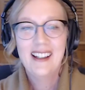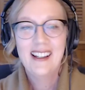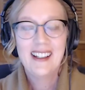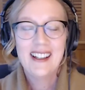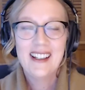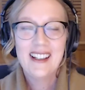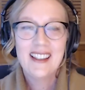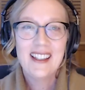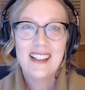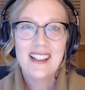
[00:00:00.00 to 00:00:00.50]

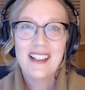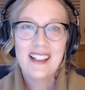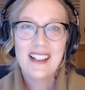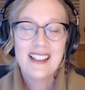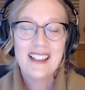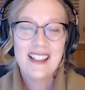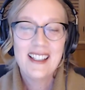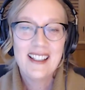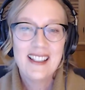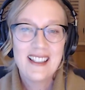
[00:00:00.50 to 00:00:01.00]
in the
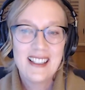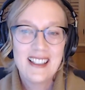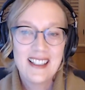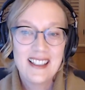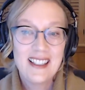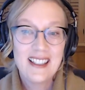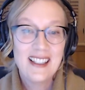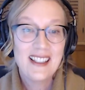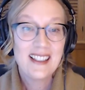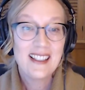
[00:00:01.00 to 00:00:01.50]

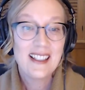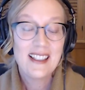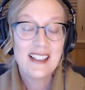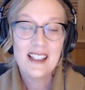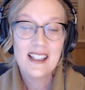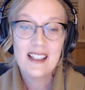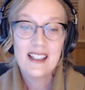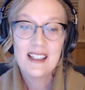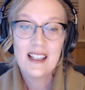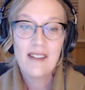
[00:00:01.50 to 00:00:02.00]
1960s,
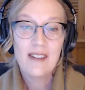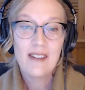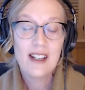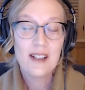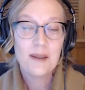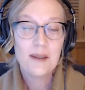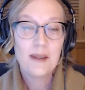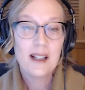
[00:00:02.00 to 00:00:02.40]
1970s,